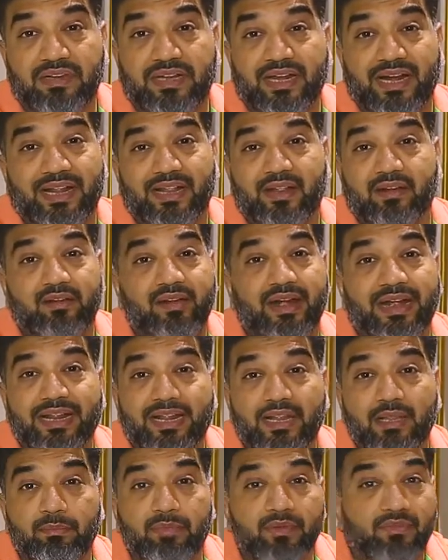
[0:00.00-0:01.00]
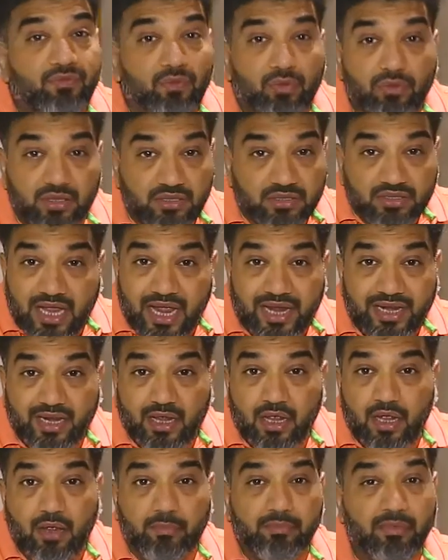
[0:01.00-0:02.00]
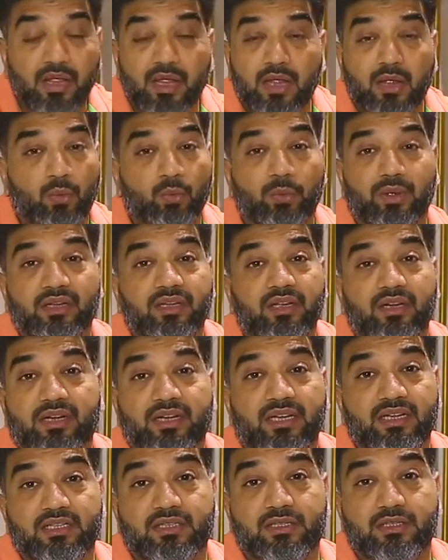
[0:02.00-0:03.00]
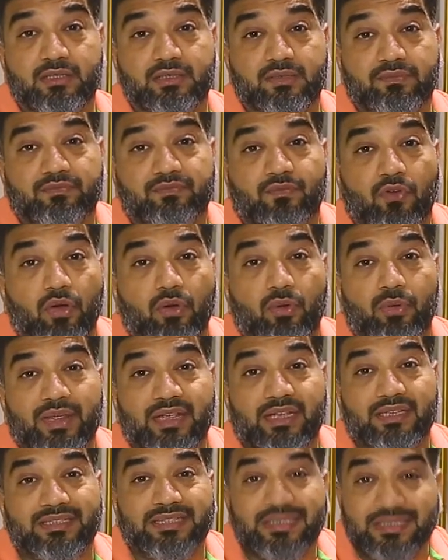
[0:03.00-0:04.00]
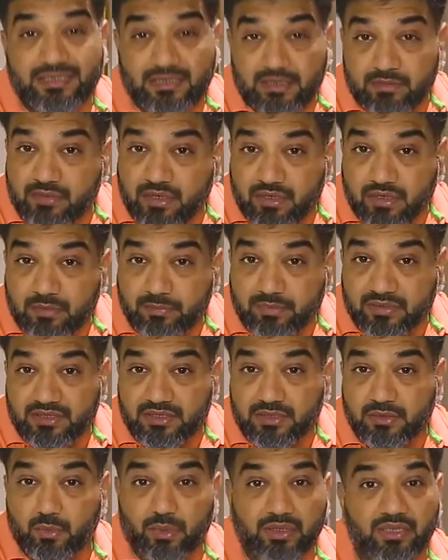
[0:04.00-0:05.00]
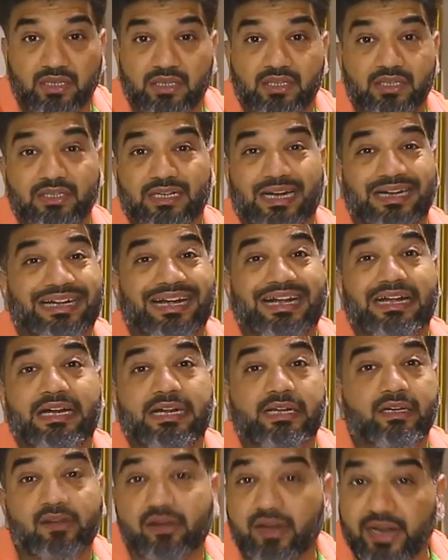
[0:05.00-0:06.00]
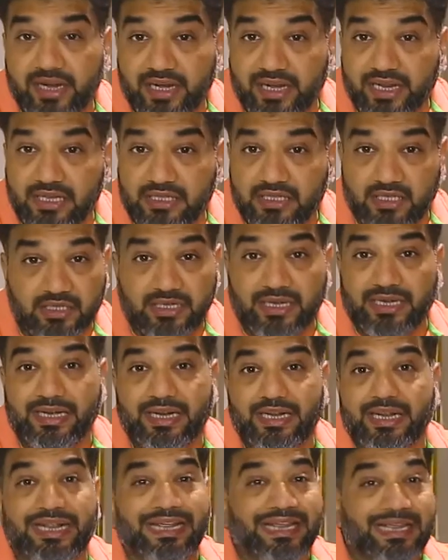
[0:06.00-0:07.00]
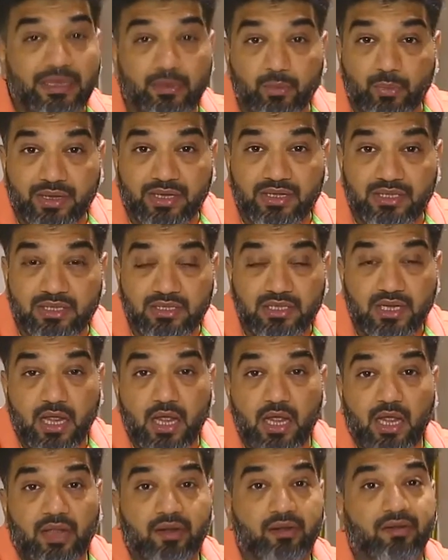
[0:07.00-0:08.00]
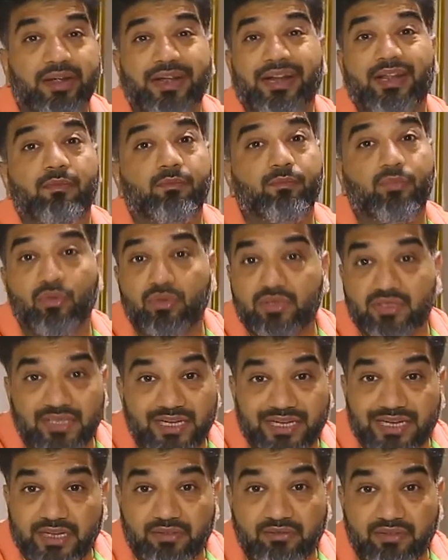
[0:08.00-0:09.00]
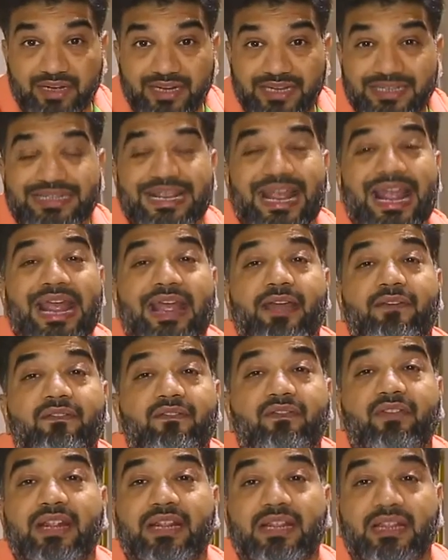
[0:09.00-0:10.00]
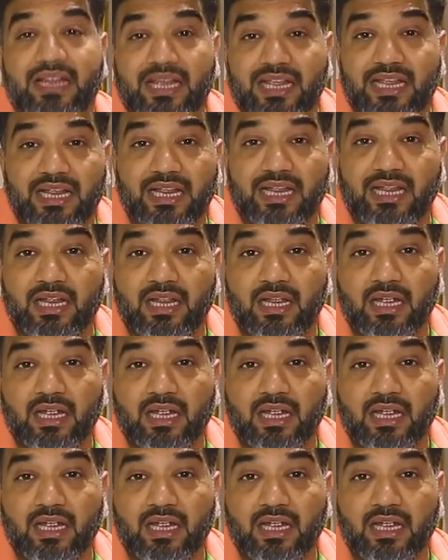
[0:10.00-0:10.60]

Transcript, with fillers: getting ready before the sign up, whether it is following system 100% whether it is attending trainings attending events reading books and dvds everything